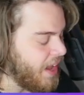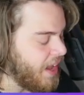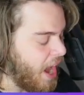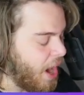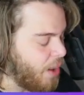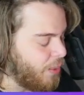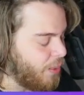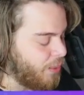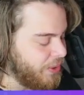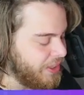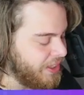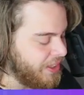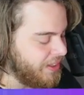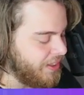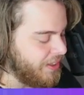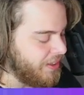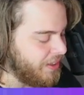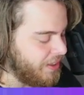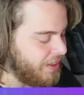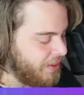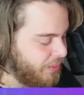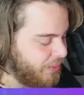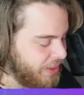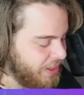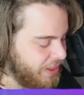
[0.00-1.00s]
A really,
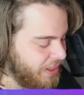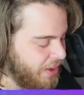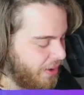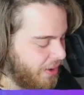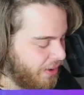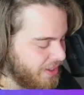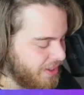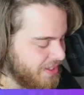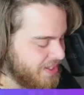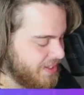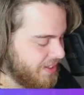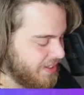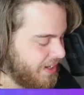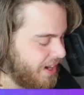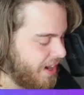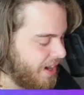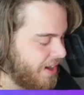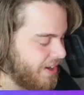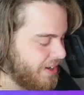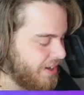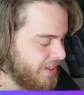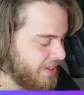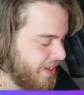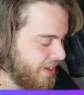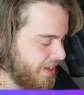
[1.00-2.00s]
really awesome
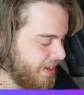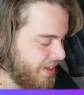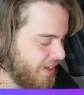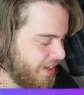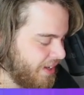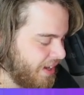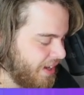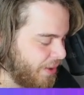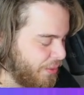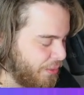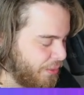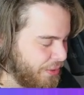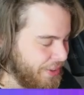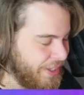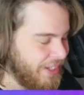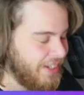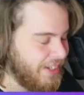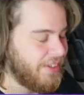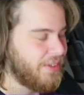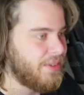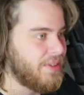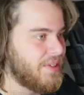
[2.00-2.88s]
card, a really good